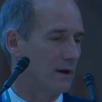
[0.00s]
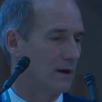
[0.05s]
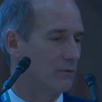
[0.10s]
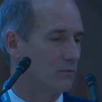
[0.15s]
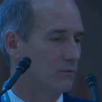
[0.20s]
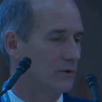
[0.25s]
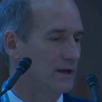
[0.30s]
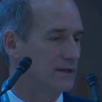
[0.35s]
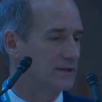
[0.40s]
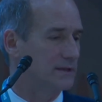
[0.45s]

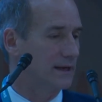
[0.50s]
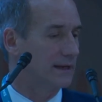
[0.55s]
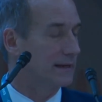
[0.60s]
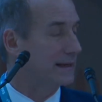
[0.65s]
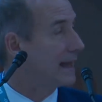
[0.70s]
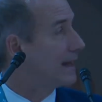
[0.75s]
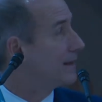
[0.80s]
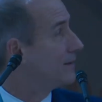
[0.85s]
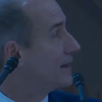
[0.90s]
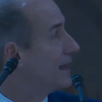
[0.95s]
reason,
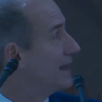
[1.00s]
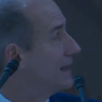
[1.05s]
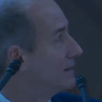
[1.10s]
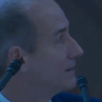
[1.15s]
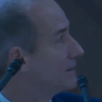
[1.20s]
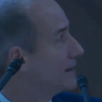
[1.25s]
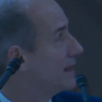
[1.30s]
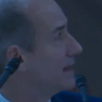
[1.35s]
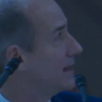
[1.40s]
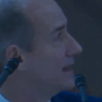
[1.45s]
again,
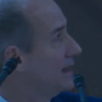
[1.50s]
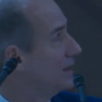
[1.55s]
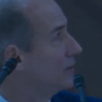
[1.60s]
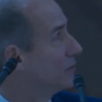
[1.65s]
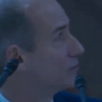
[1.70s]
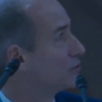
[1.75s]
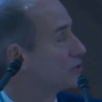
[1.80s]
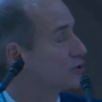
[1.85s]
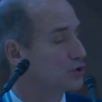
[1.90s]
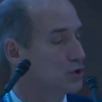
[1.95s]
they
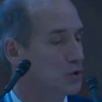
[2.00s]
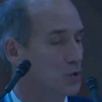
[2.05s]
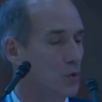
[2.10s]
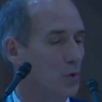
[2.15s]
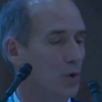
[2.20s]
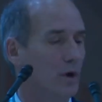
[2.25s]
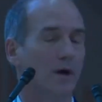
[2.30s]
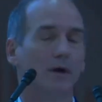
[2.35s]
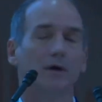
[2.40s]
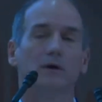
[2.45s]
healed too
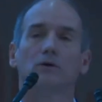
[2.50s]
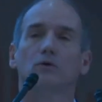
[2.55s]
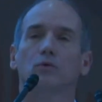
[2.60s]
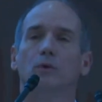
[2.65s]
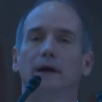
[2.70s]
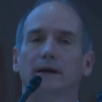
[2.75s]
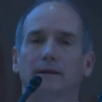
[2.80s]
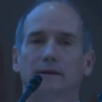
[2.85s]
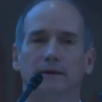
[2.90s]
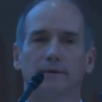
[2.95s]

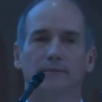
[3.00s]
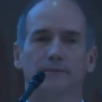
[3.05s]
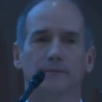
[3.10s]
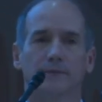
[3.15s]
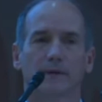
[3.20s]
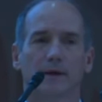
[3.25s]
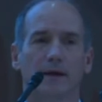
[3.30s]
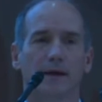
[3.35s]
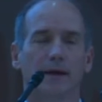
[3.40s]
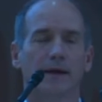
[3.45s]
quickly.
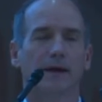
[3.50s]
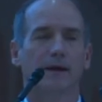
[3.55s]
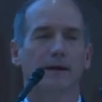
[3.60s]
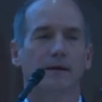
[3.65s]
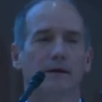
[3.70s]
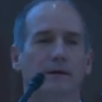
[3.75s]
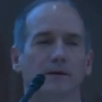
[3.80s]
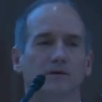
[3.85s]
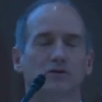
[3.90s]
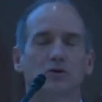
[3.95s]

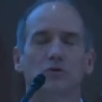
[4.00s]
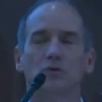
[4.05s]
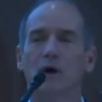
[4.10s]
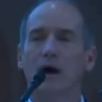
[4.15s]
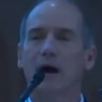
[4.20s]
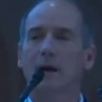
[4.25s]
So